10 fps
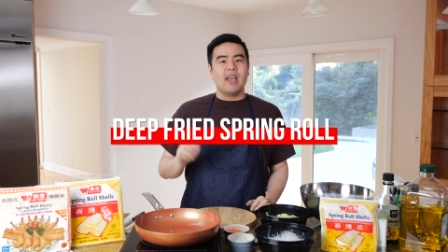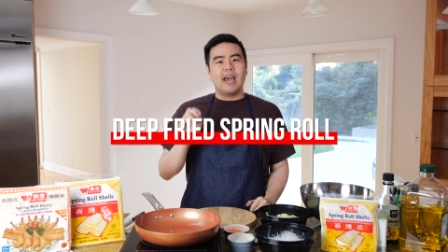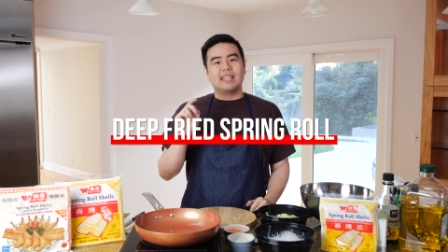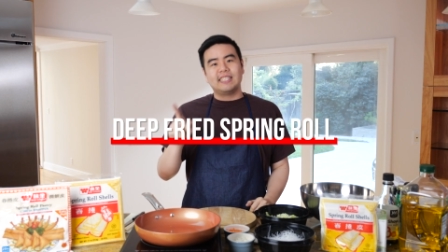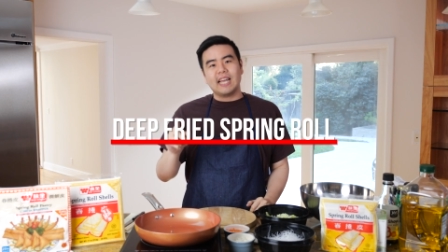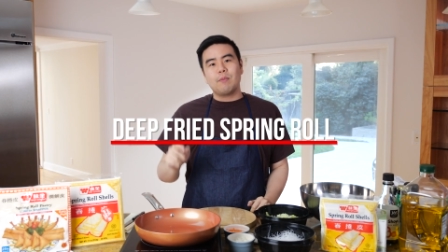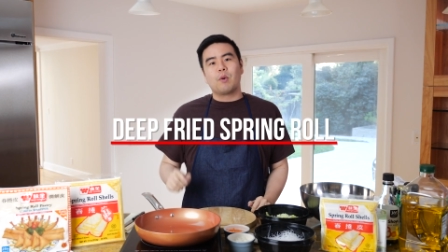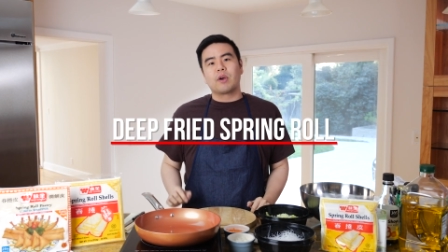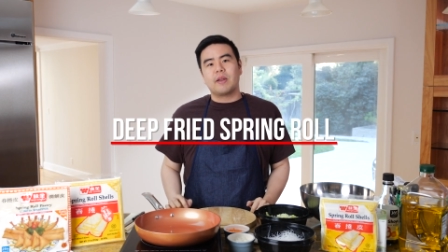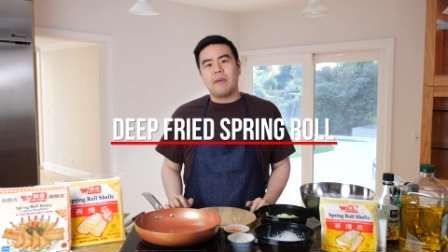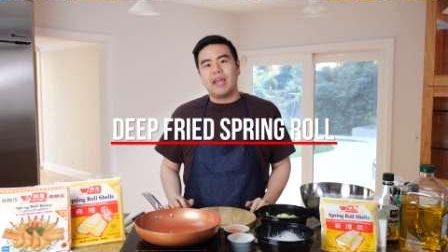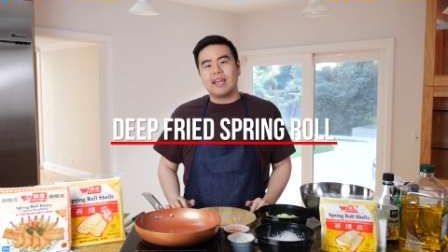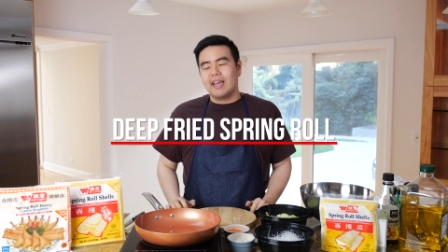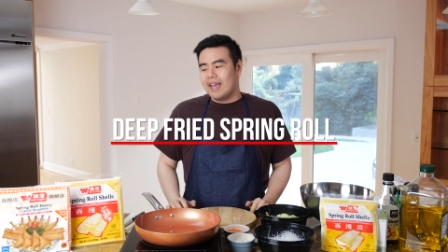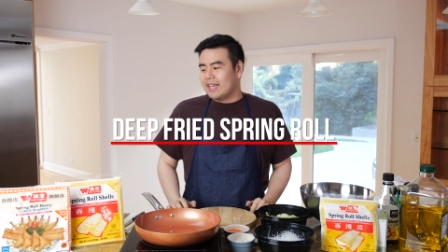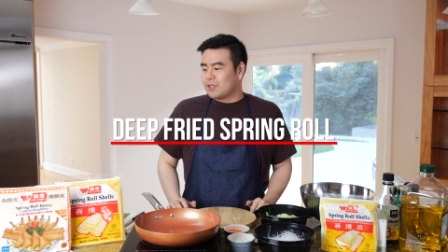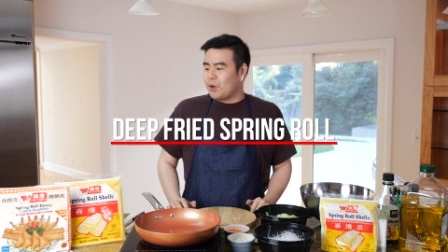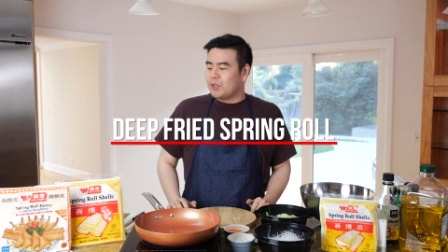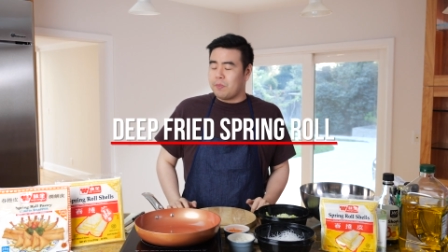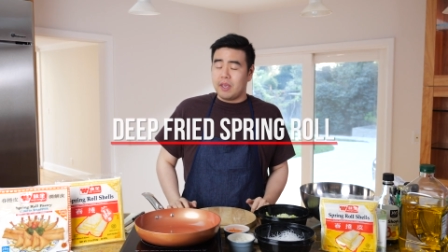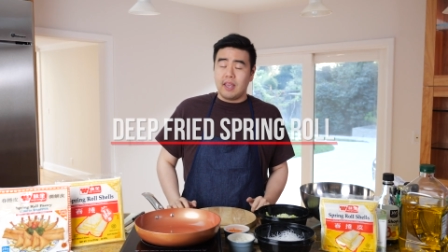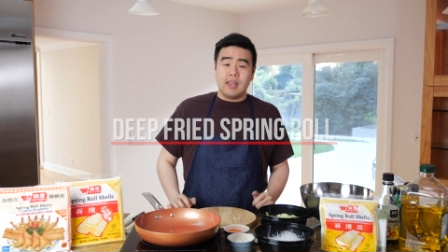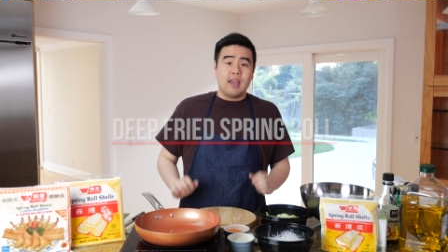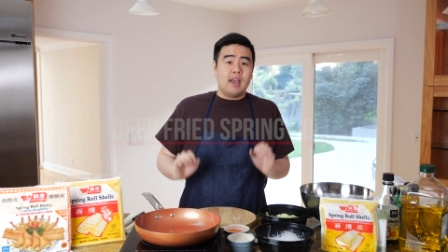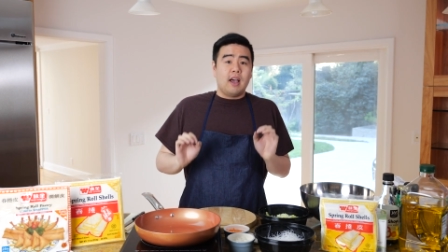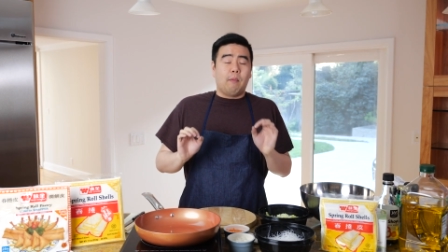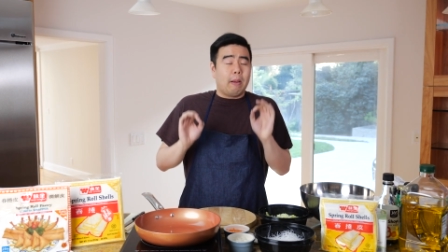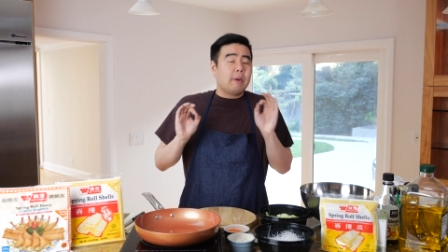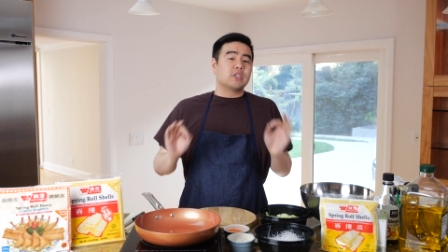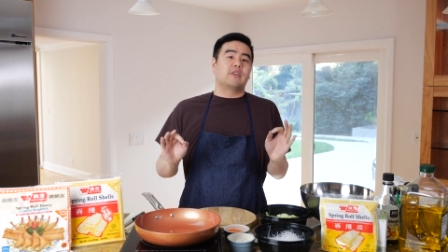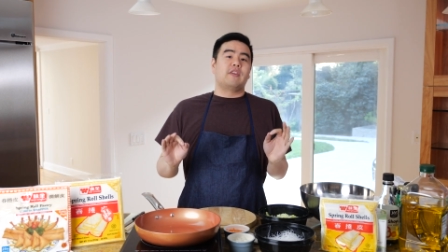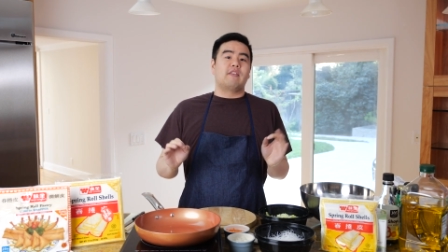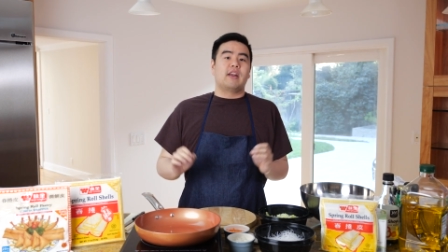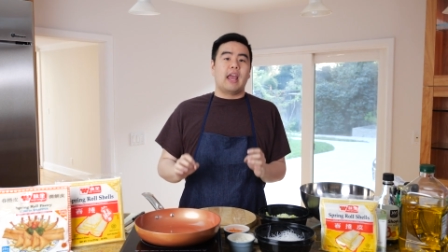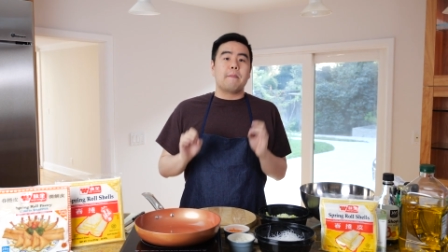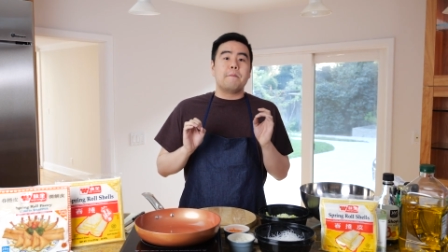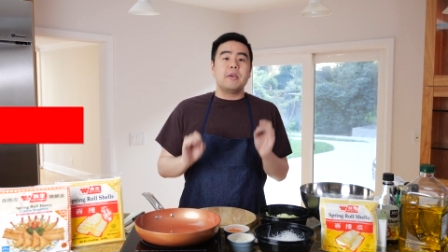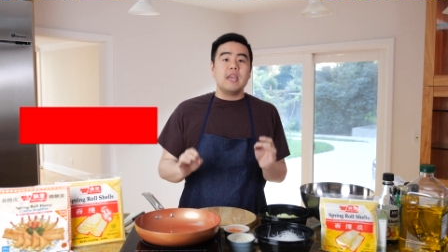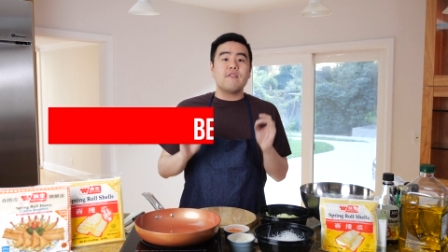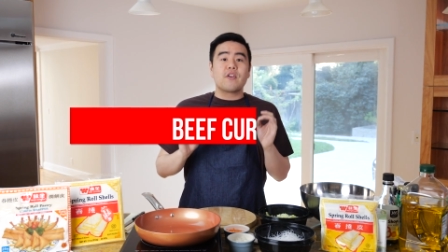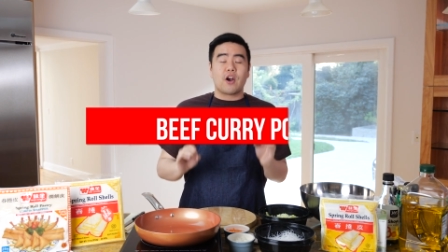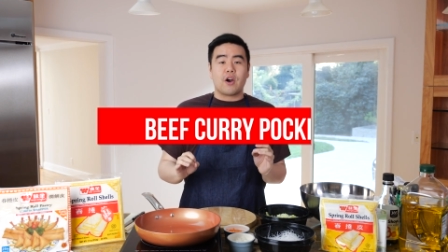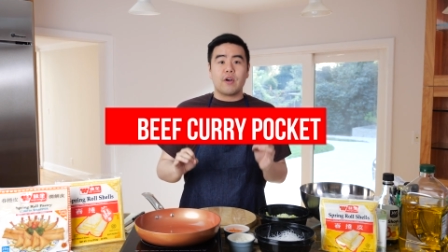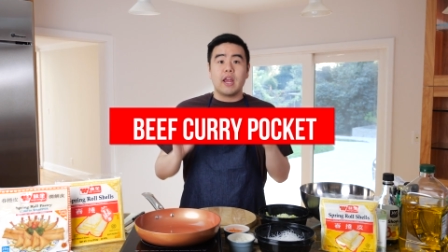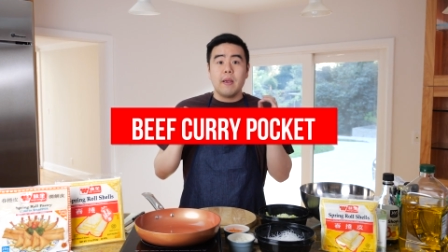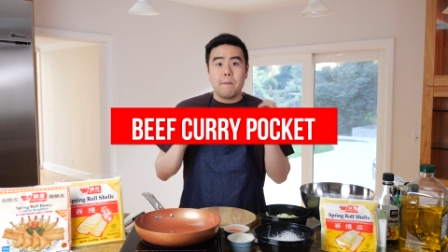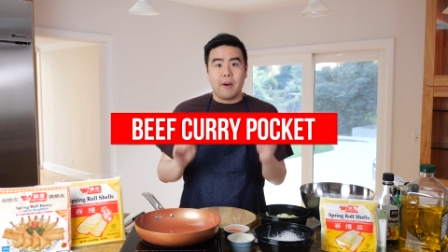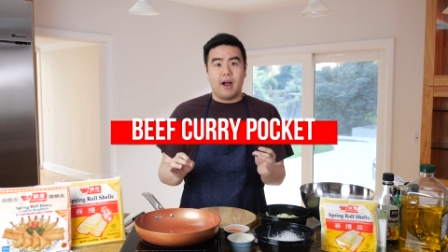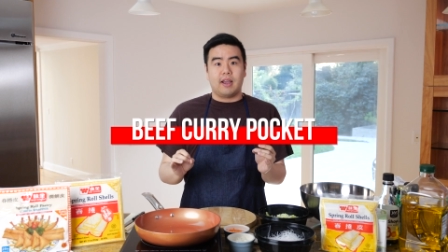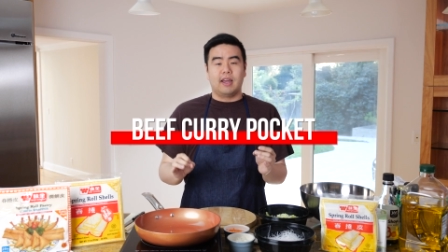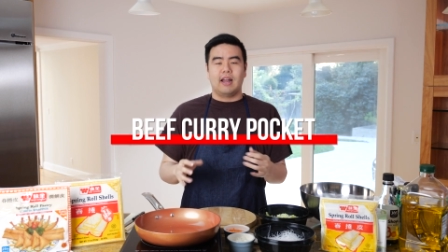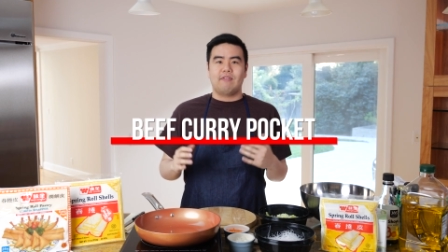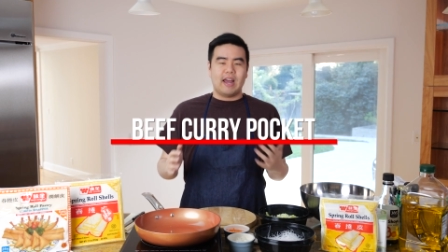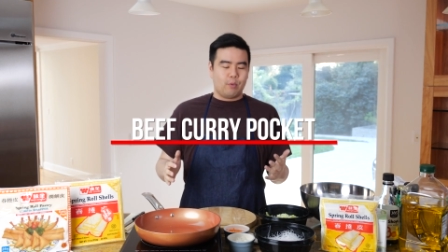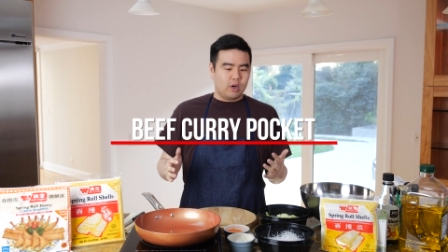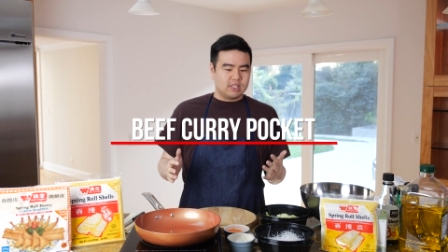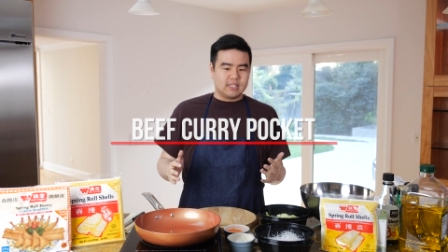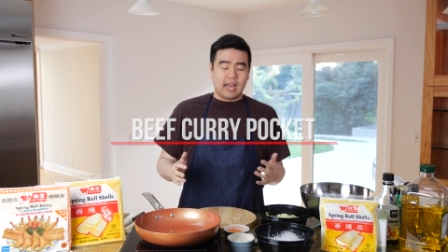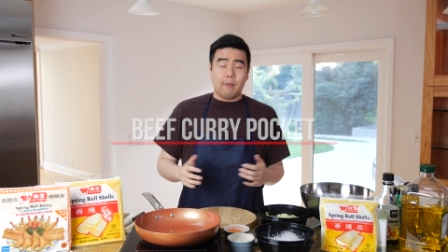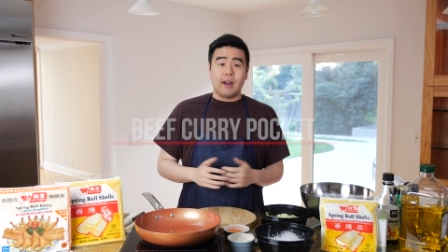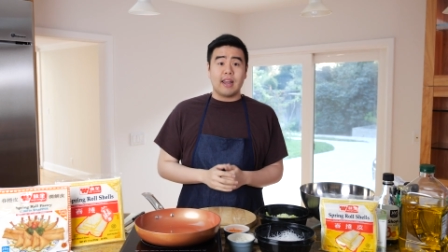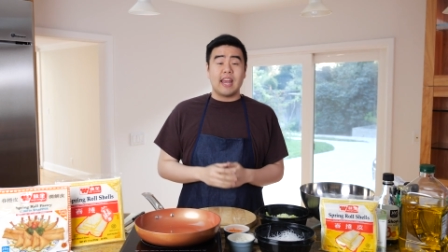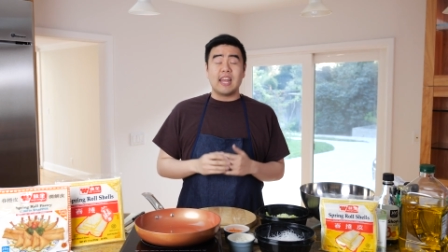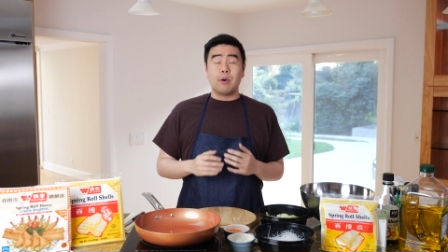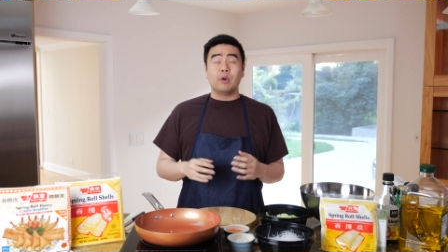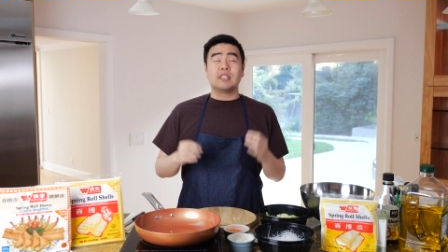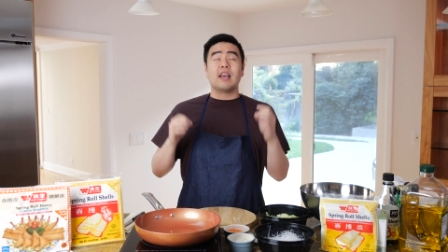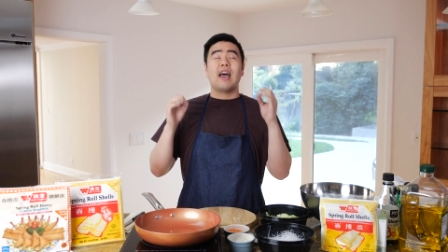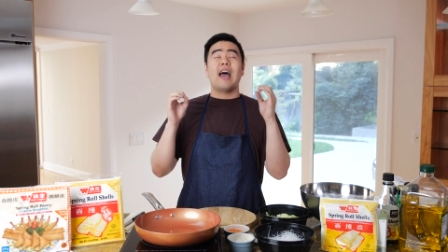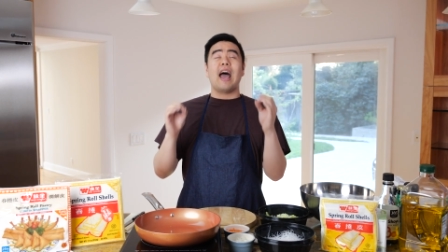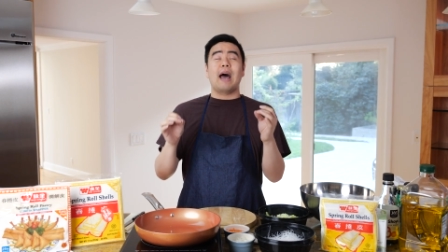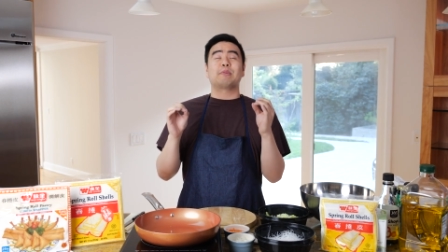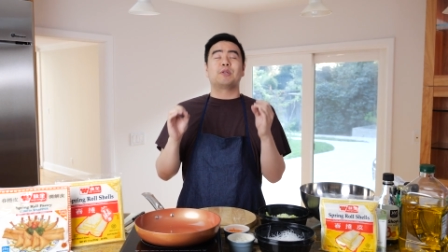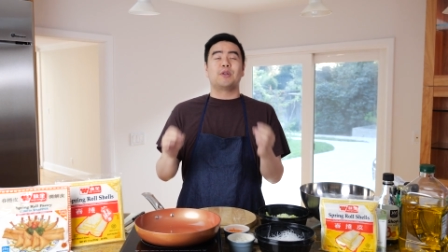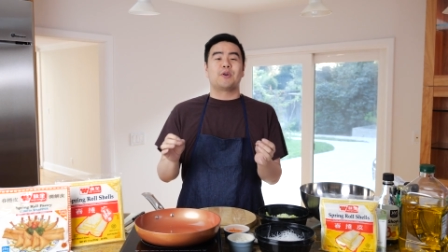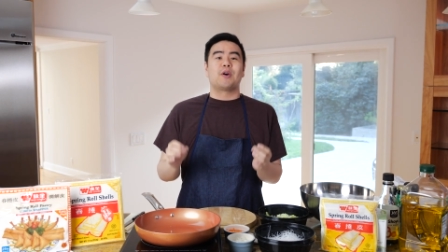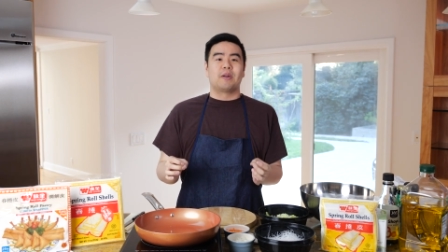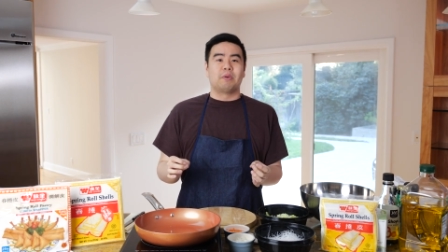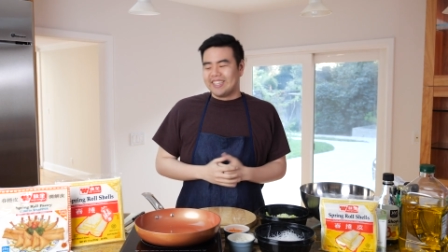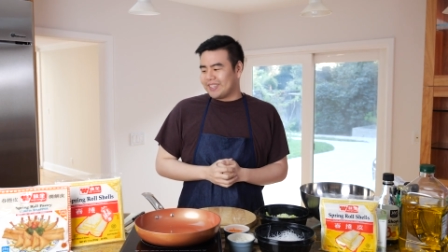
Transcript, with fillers: And the second one we're going to make is going to be my personal favorite, a beef curry pocket. I've had it once in Taiwan and it was absolutely incredible.